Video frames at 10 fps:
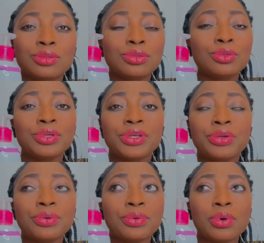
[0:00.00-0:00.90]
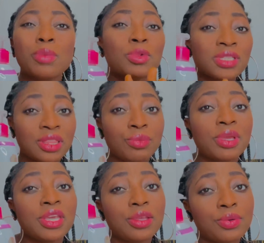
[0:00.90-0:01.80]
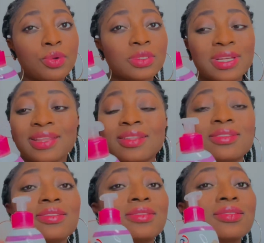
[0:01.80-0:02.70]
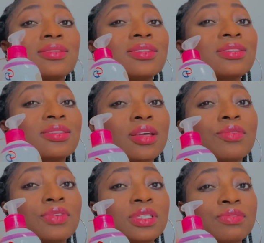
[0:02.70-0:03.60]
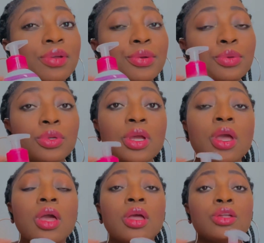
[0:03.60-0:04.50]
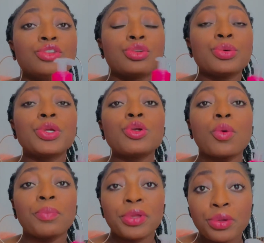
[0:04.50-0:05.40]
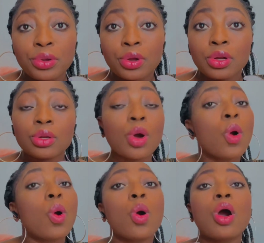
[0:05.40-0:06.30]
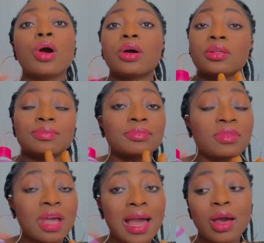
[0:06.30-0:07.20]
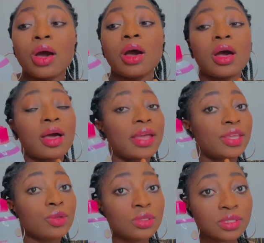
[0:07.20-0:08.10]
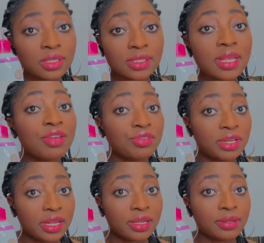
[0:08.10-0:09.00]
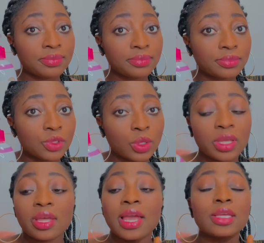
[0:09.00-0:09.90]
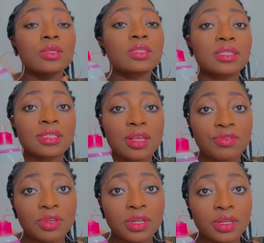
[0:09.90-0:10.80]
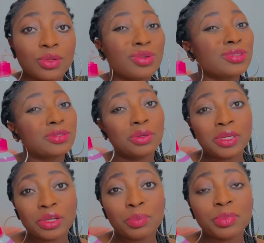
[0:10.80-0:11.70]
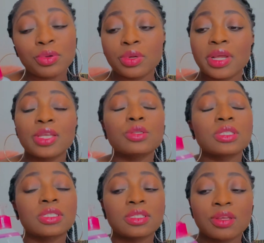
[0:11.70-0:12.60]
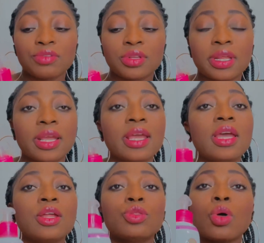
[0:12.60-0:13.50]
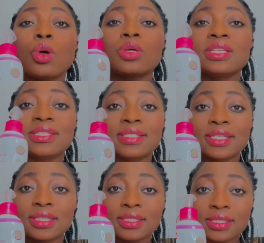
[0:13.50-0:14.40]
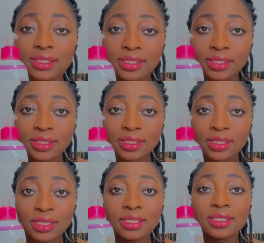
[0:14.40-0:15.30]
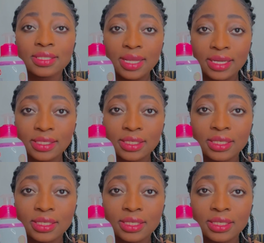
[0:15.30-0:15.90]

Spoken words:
€2, almost €3, and this stuff is very good during your period. Or I use this every day. Okay, I use this every day, not only your period. I use this every day. Don't insert this inside,